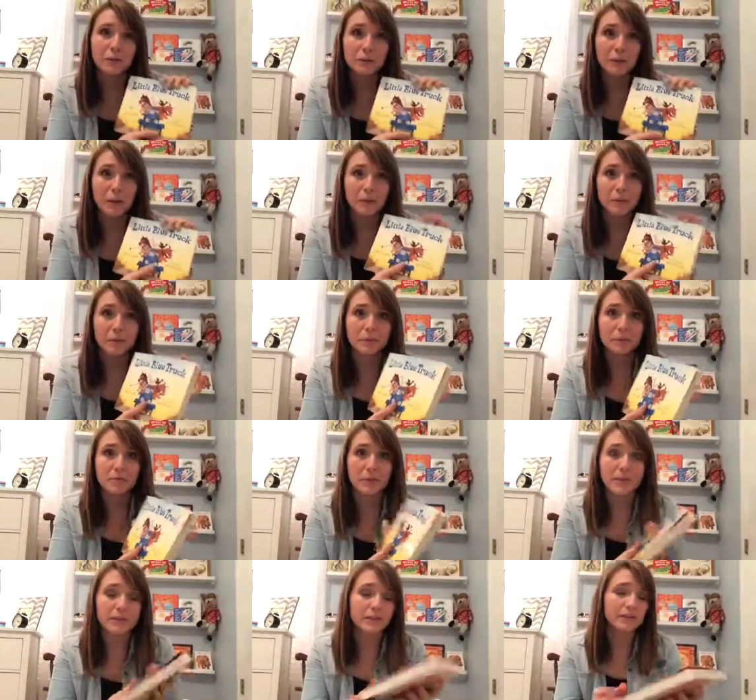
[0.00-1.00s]
you'll probably be able to
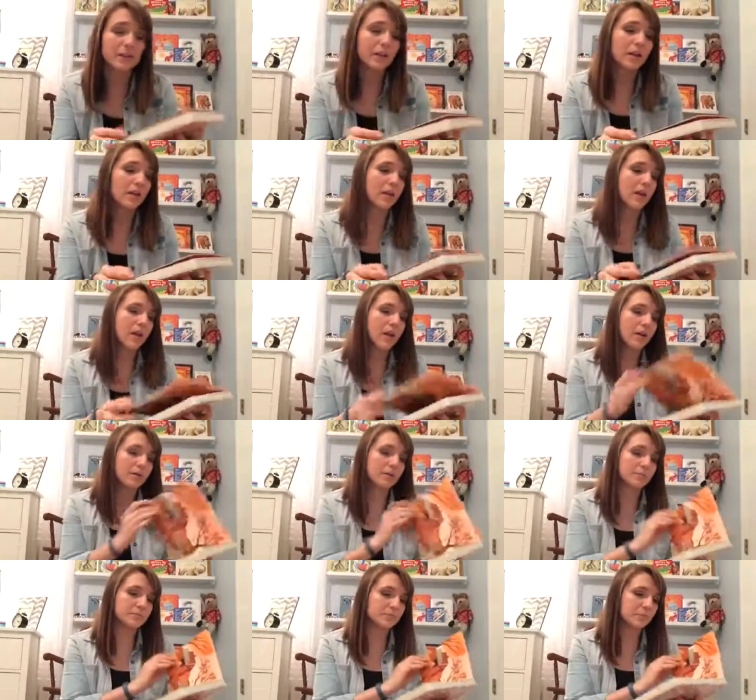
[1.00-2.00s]
find it.
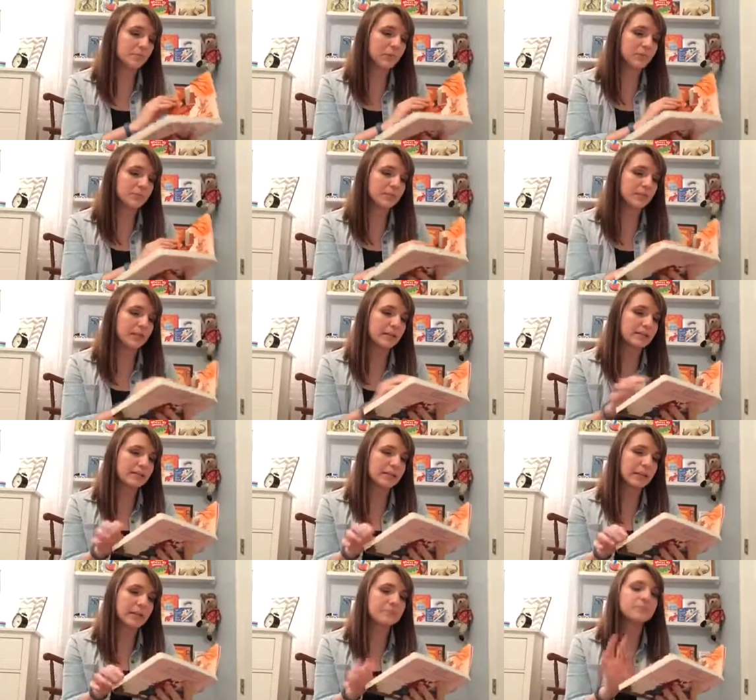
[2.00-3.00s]
What else was I going to
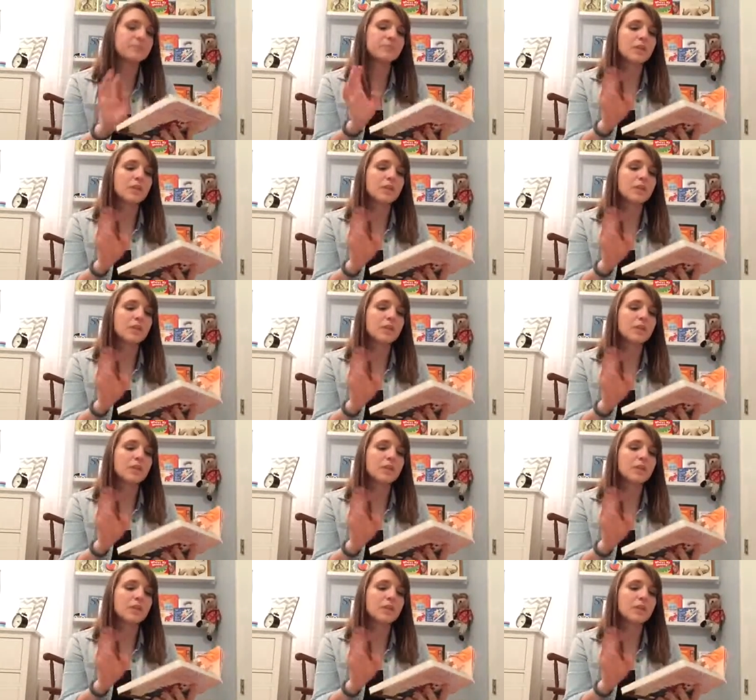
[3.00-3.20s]
say?